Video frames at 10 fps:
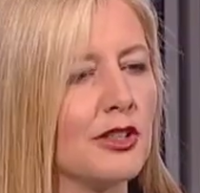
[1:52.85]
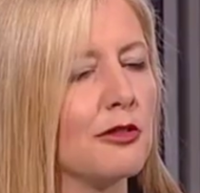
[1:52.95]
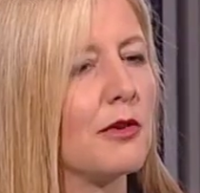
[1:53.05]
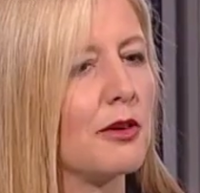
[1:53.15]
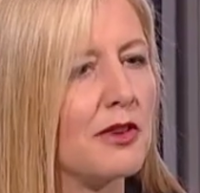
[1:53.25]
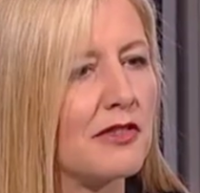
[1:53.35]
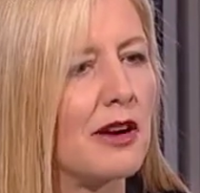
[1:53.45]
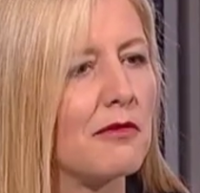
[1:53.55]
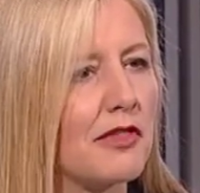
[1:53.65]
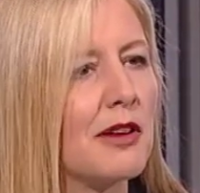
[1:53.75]
you know, where we've
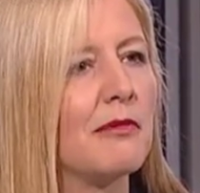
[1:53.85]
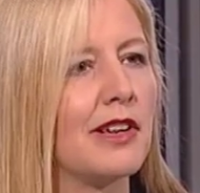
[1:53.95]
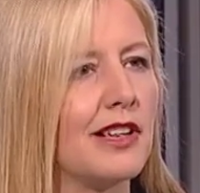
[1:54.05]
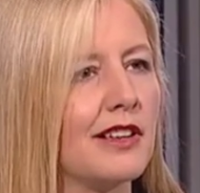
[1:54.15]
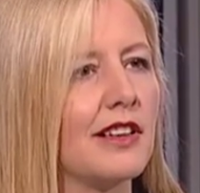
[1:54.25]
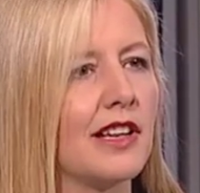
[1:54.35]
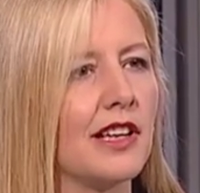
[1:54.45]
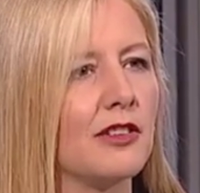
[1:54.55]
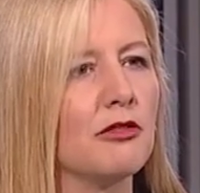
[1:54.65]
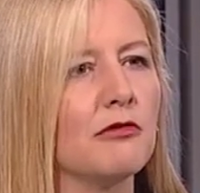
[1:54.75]
come from
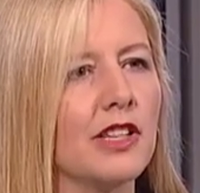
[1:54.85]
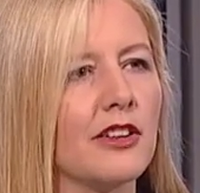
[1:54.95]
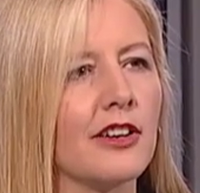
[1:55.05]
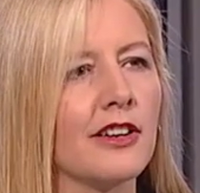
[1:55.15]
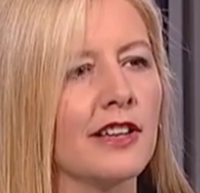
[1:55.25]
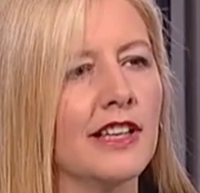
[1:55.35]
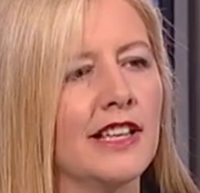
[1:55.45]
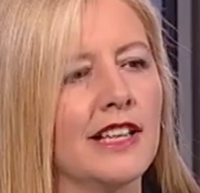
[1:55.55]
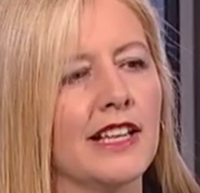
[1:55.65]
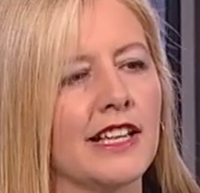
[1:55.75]
and who we are.
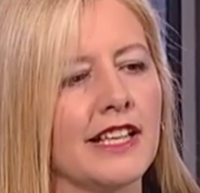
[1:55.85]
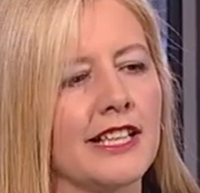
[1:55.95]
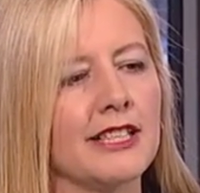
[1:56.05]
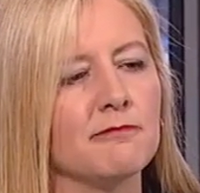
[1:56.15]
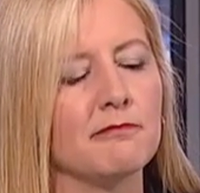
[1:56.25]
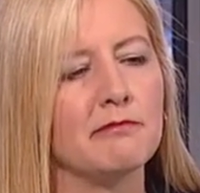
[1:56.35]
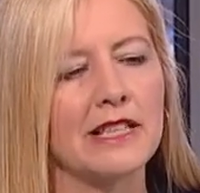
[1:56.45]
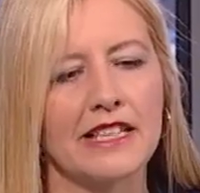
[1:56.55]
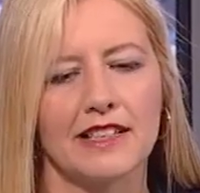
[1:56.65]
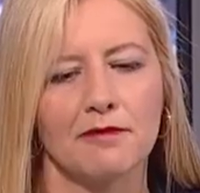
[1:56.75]

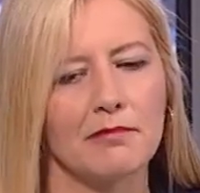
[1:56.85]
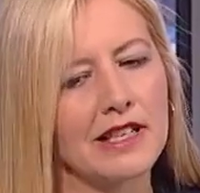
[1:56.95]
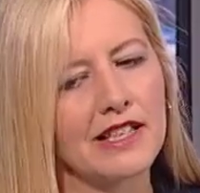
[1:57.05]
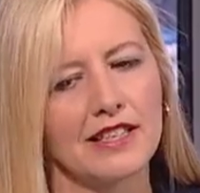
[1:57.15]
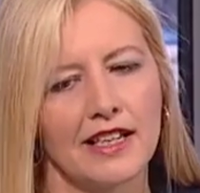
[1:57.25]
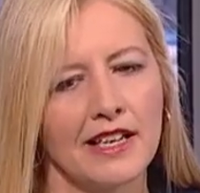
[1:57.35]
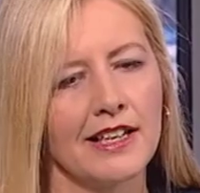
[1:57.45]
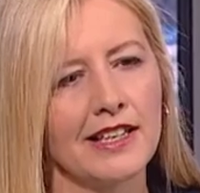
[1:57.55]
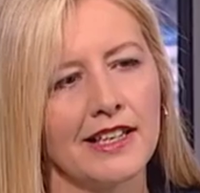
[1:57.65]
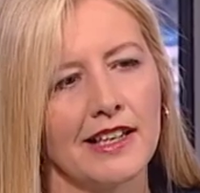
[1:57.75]
But
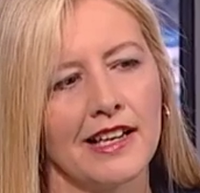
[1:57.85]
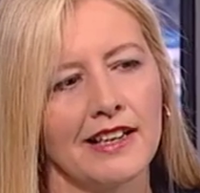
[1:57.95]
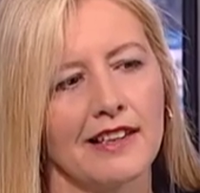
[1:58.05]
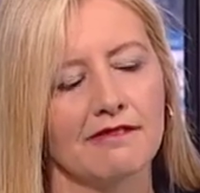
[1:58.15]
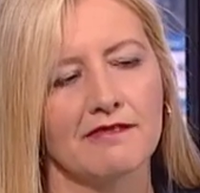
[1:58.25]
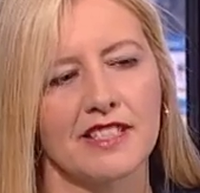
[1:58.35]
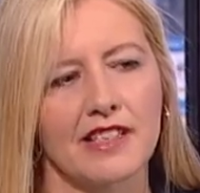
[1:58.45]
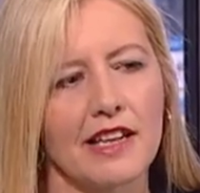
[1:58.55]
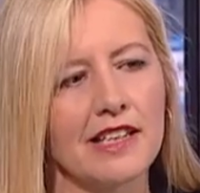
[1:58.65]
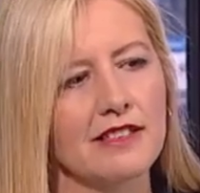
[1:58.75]
I
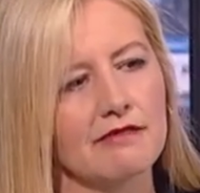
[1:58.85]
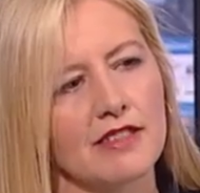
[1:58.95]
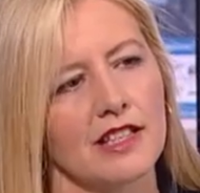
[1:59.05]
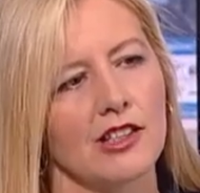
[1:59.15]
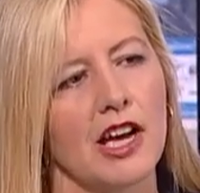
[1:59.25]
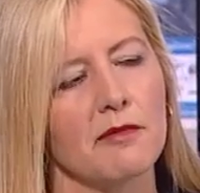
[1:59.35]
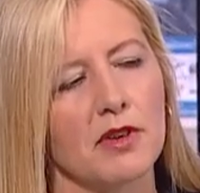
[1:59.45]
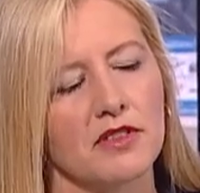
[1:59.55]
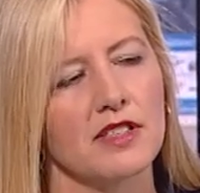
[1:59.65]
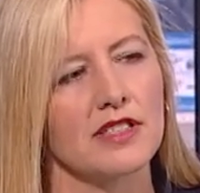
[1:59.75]
studied a lot
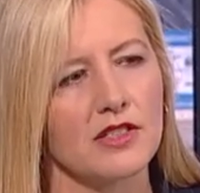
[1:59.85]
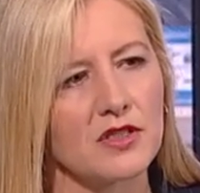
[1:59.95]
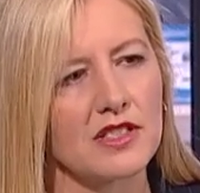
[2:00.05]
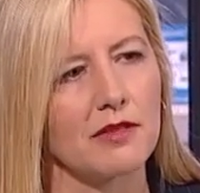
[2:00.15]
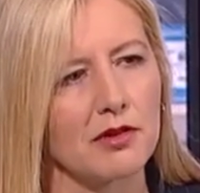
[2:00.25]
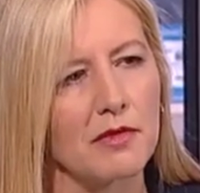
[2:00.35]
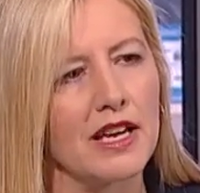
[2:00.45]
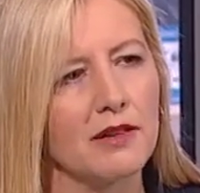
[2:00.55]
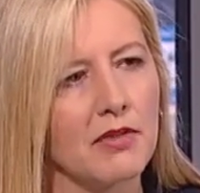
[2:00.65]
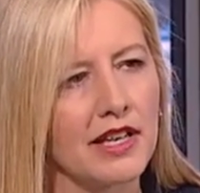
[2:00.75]
about the decisions that were
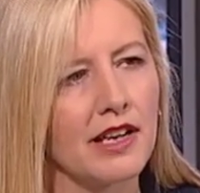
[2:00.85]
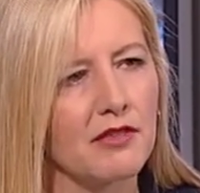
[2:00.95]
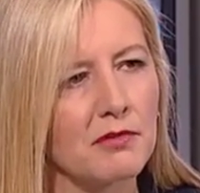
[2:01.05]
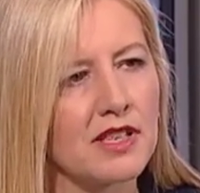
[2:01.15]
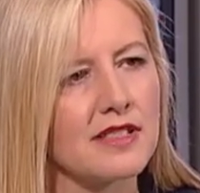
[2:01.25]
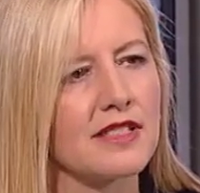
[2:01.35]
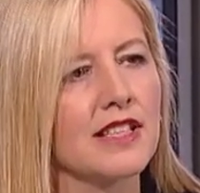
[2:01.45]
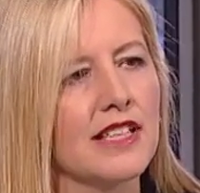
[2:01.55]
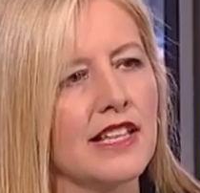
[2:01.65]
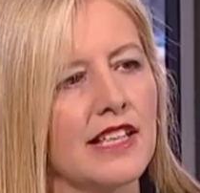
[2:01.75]
made by governments.
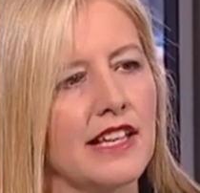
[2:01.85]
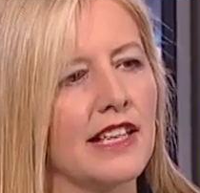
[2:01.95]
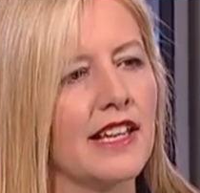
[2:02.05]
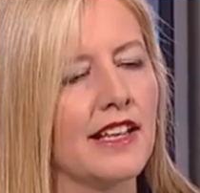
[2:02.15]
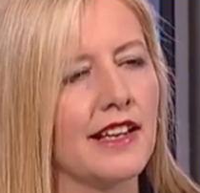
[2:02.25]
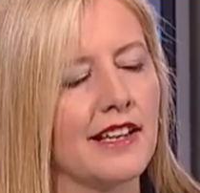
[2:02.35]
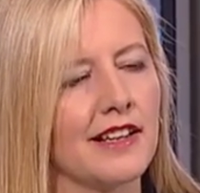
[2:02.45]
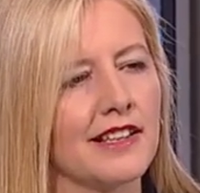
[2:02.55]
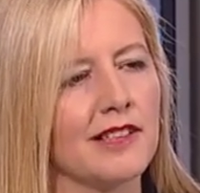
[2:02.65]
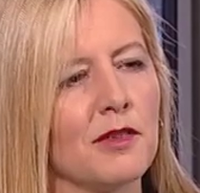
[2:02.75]
And
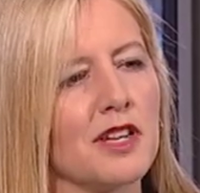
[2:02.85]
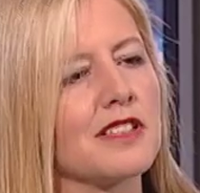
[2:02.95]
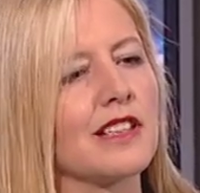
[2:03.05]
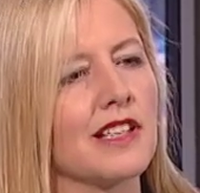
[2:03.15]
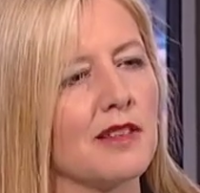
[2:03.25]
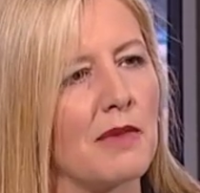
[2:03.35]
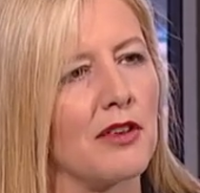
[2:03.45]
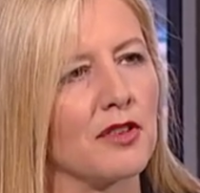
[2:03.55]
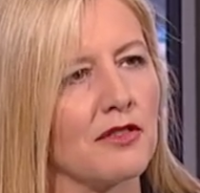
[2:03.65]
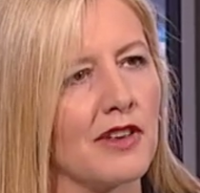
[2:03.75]
I want to study them
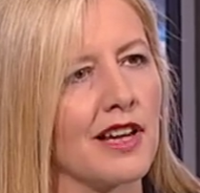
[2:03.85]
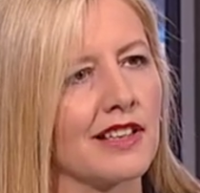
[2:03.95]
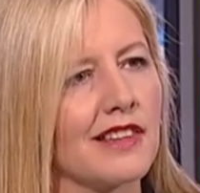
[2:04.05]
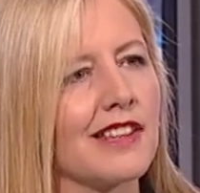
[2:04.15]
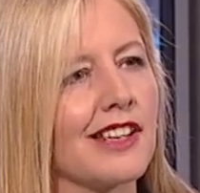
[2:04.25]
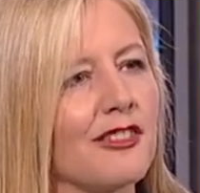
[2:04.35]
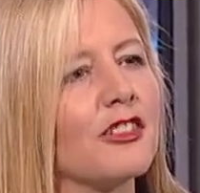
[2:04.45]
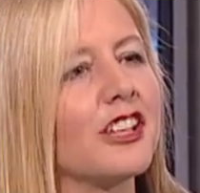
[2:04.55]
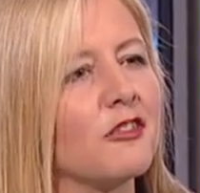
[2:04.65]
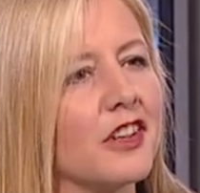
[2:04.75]
after the fact. I think I
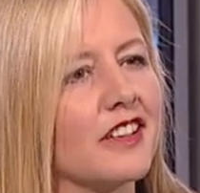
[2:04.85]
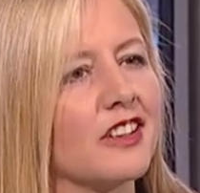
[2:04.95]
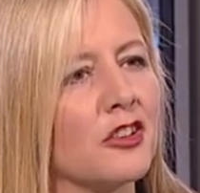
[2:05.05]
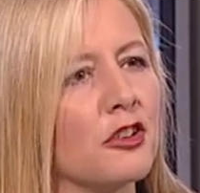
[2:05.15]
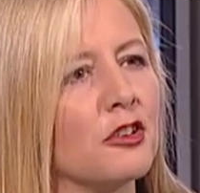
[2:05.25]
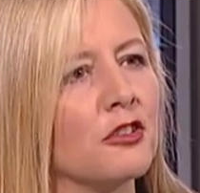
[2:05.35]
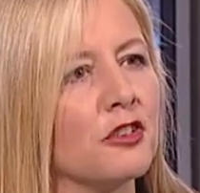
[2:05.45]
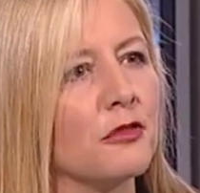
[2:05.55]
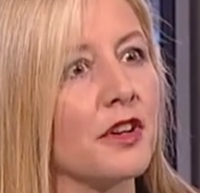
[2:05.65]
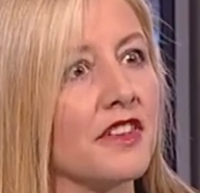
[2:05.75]
really wanted to go
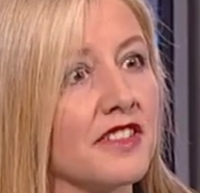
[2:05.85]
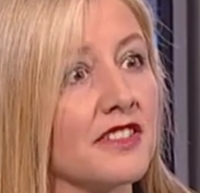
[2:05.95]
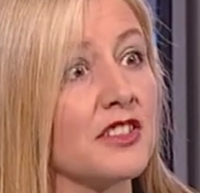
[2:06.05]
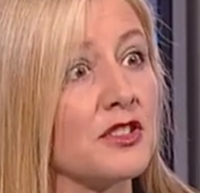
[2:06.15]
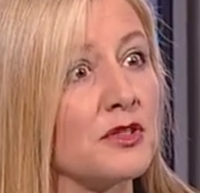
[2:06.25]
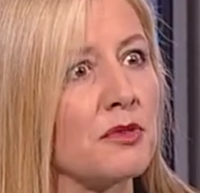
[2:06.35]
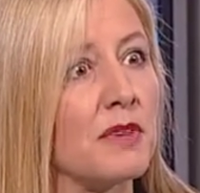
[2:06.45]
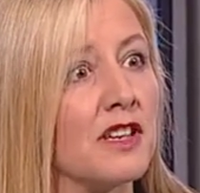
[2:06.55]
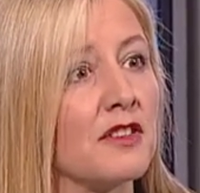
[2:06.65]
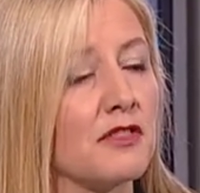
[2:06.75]
where the decisions were
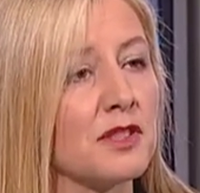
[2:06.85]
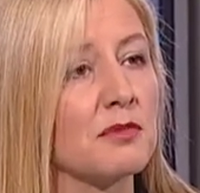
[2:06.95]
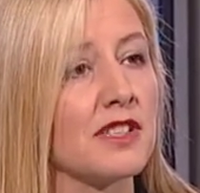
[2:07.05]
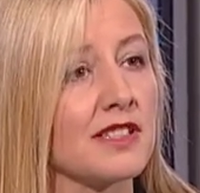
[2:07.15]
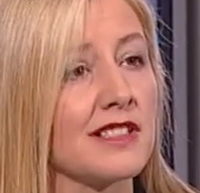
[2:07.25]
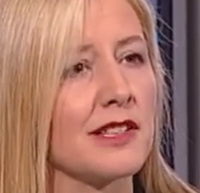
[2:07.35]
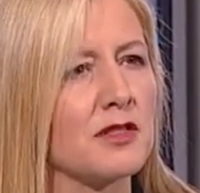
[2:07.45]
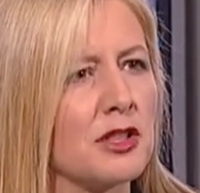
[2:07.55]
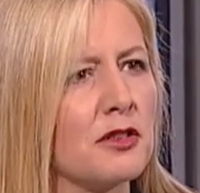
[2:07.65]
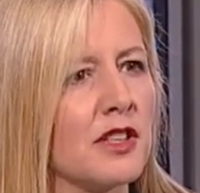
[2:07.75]
made in the first place because I
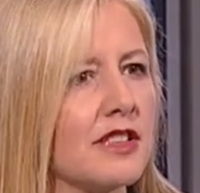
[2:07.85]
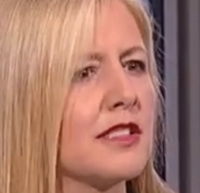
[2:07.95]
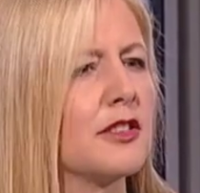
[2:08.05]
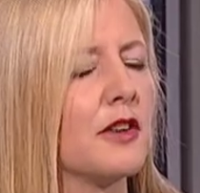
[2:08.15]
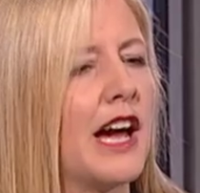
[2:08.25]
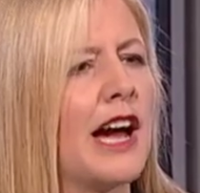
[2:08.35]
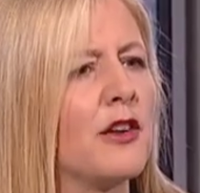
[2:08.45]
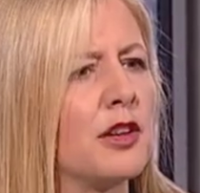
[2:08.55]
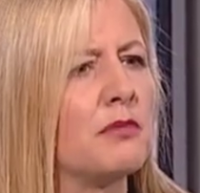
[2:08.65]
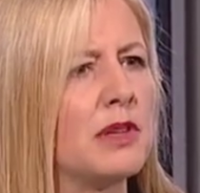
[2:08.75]
was curious. You know, how
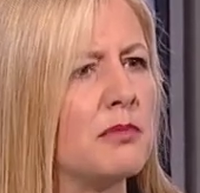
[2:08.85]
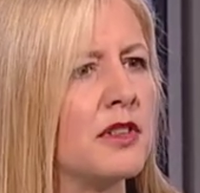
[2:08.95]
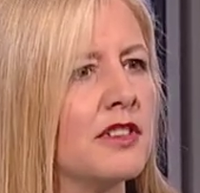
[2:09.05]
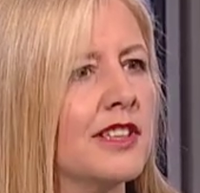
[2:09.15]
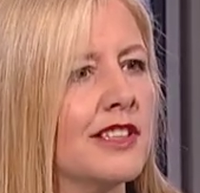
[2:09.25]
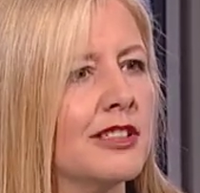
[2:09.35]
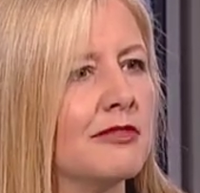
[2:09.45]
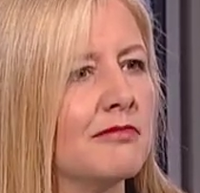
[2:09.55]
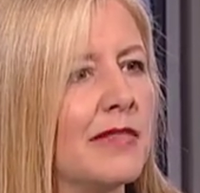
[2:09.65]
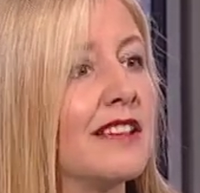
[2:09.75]
could people
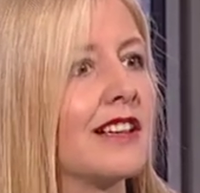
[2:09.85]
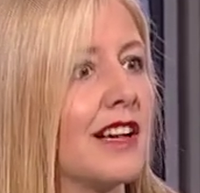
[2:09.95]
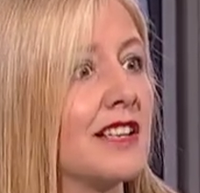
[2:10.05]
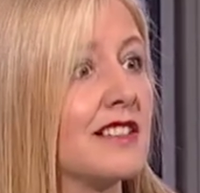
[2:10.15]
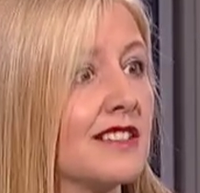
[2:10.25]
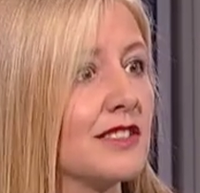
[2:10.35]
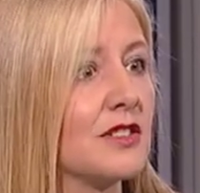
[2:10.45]
make the kind of decisions